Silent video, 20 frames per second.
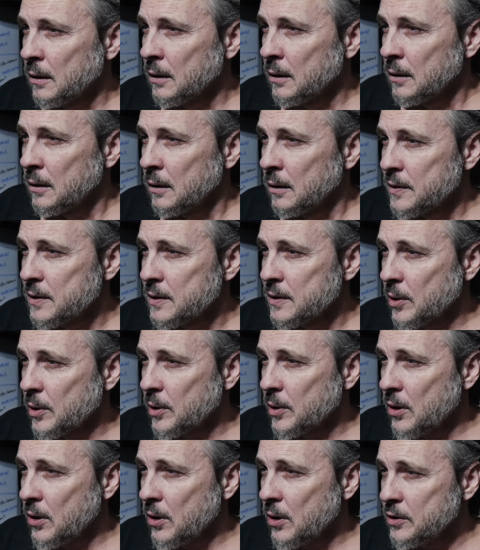So here we go,
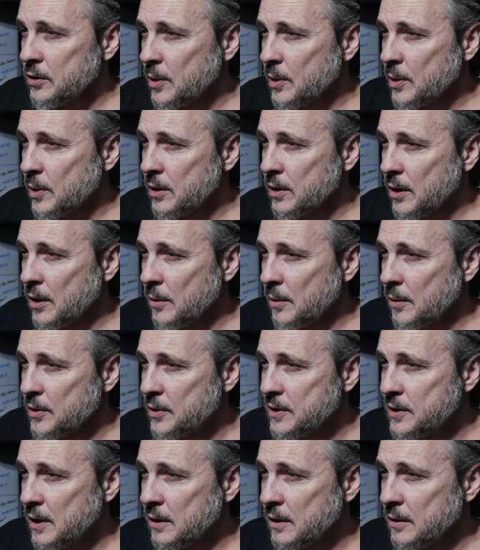
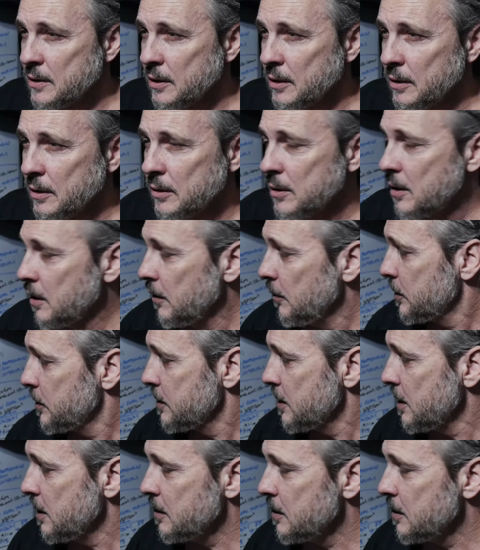29%, 30%.